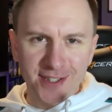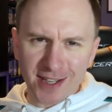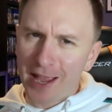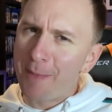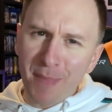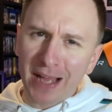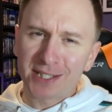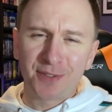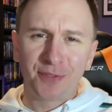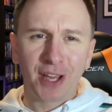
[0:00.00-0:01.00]
say a
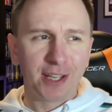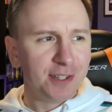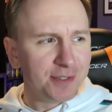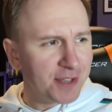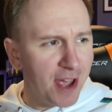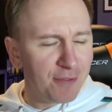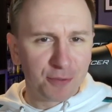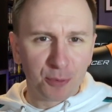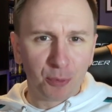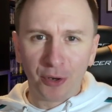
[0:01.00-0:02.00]
massive thank you to
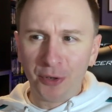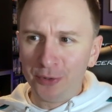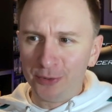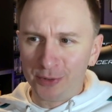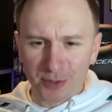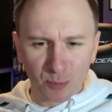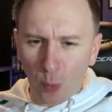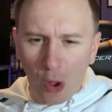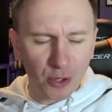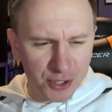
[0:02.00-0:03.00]
everyone who's
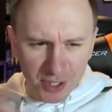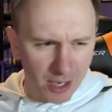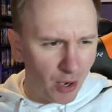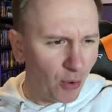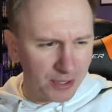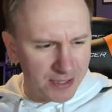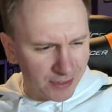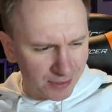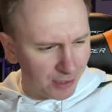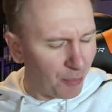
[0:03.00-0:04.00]
watched and liked
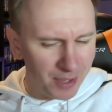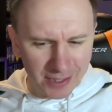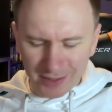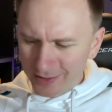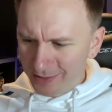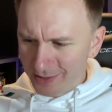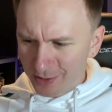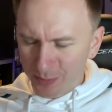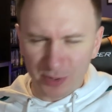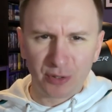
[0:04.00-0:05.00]
and commented and
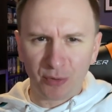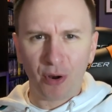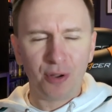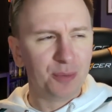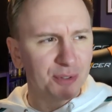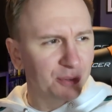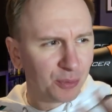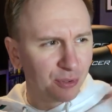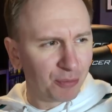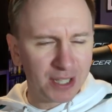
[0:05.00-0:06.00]
subscribed and
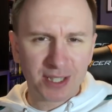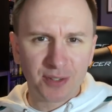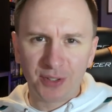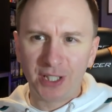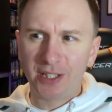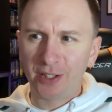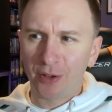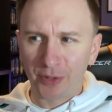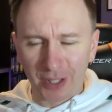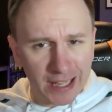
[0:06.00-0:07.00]
all the rest of it
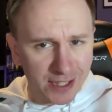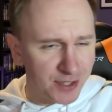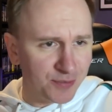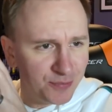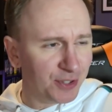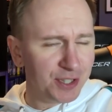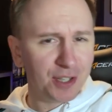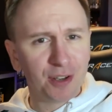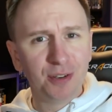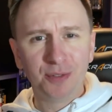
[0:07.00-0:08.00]
on the last
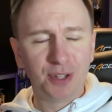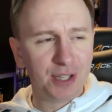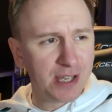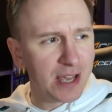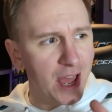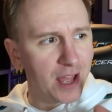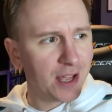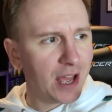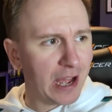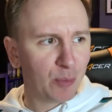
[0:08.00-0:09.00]
video. The
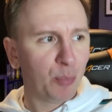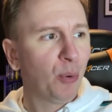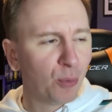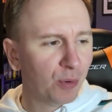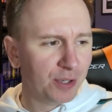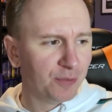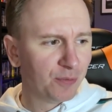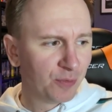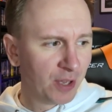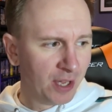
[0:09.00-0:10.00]
outpouring
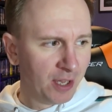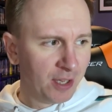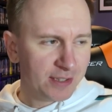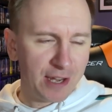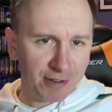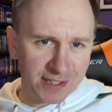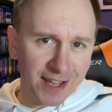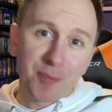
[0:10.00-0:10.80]
of dare I say,